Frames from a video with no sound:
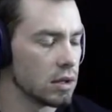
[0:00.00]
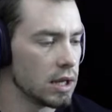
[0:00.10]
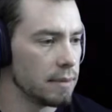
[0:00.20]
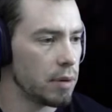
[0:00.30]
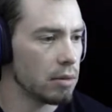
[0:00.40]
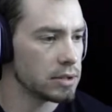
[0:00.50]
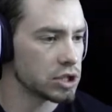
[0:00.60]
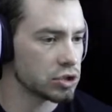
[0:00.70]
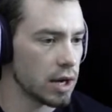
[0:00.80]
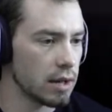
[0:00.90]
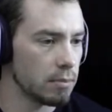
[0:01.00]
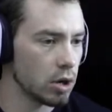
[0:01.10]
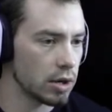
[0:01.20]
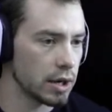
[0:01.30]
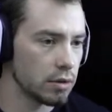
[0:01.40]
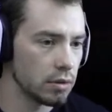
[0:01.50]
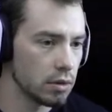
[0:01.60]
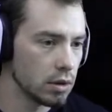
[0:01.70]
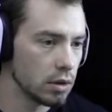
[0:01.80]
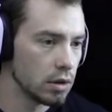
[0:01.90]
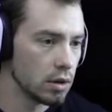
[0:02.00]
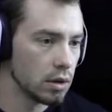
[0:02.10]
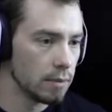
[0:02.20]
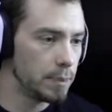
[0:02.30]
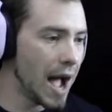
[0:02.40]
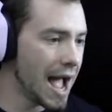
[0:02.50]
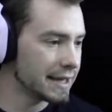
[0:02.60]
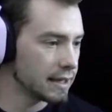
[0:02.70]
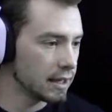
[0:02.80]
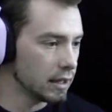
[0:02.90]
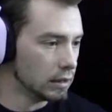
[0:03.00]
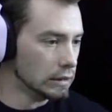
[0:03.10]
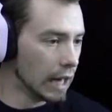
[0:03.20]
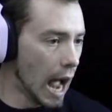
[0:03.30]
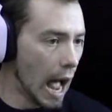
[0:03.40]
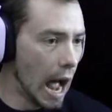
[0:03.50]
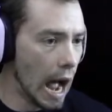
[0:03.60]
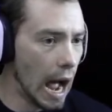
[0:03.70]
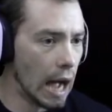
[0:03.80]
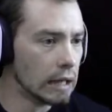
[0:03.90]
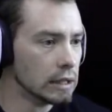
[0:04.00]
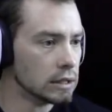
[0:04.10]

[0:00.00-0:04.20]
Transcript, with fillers: He'd probably just straight up murder you. But, no!